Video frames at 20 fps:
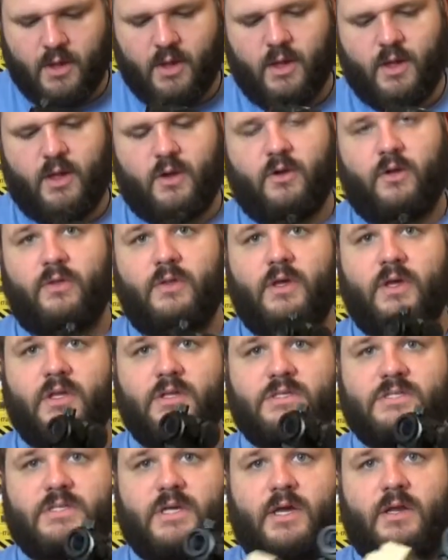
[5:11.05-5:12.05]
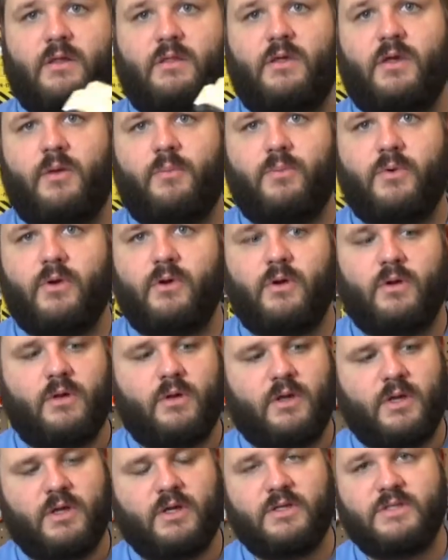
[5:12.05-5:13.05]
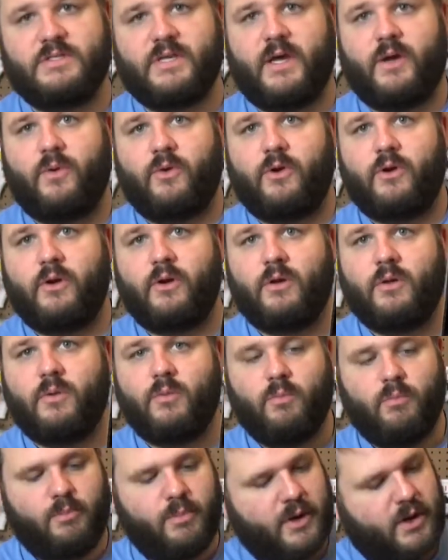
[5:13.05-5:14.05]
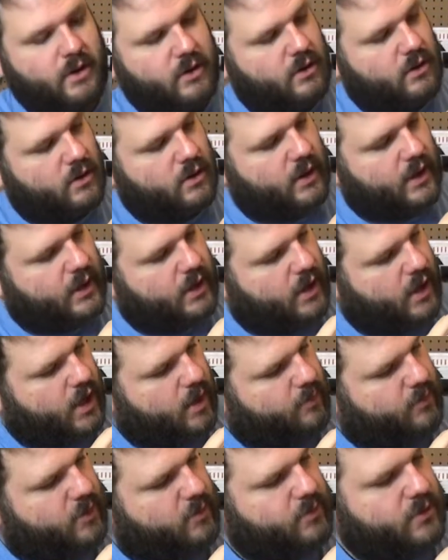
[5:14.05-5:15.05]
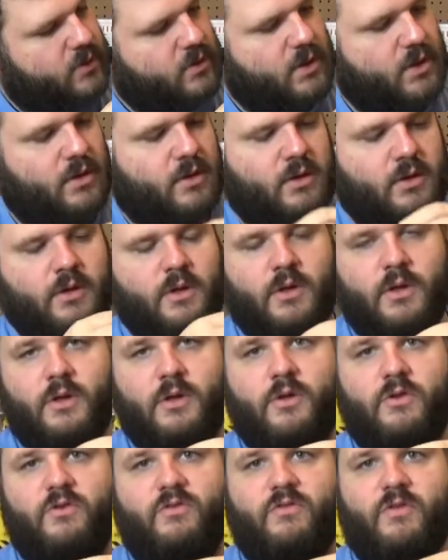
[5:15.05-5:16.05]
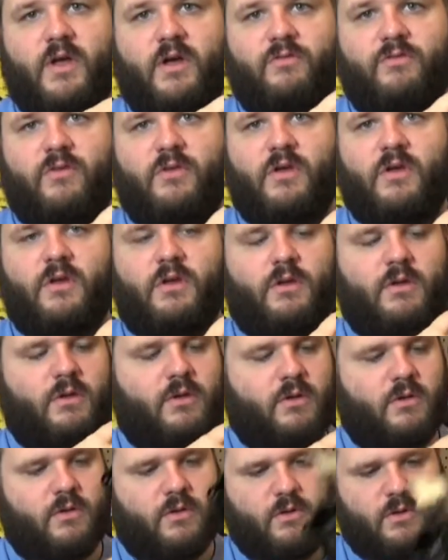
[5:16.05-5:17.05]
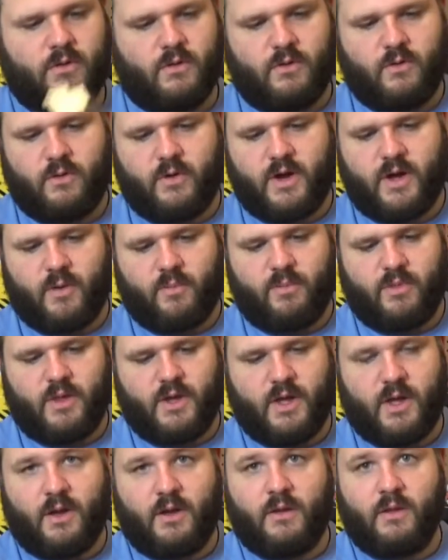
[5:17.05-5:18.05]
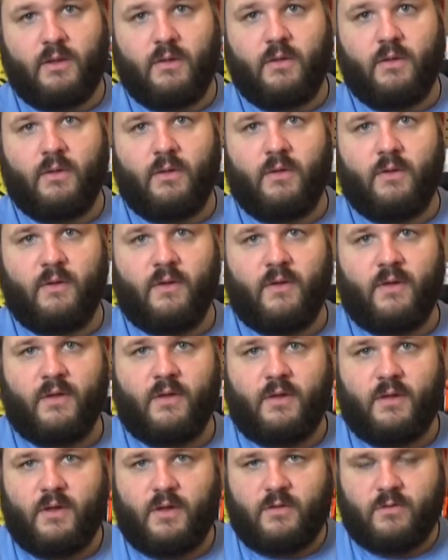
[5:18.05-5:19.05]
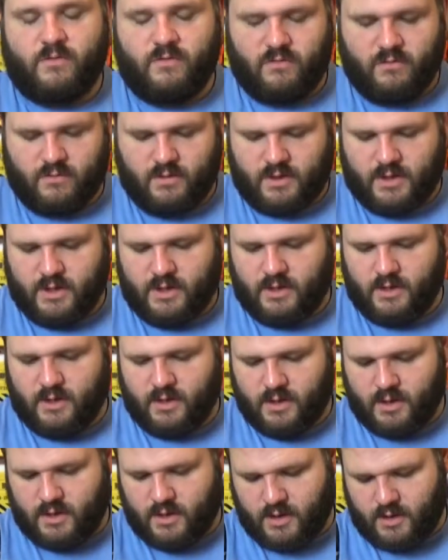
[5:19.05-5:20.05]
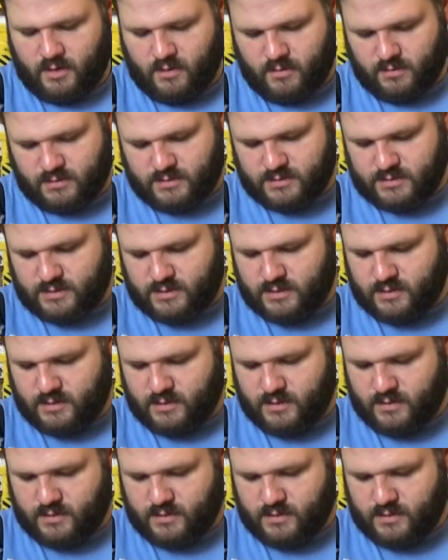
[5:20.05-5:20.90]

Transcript: And on the inside of the upper is our barrel and hop-up unit. You just have to grab that and slide it out.